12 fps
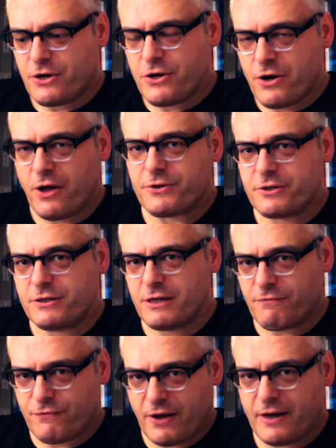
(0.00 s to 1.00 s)
not
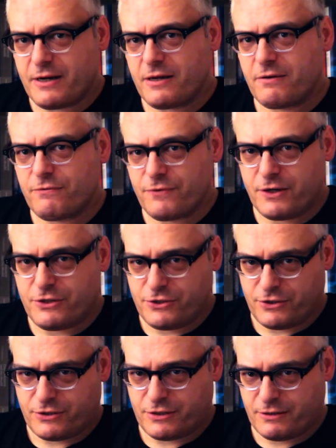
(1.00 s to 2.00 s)
defining
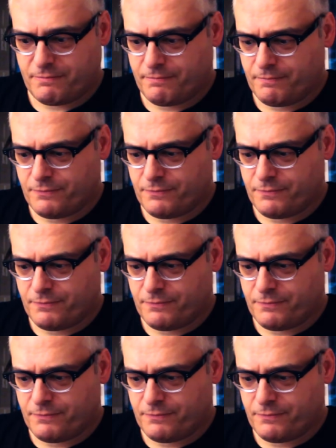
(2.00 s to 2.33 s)
features.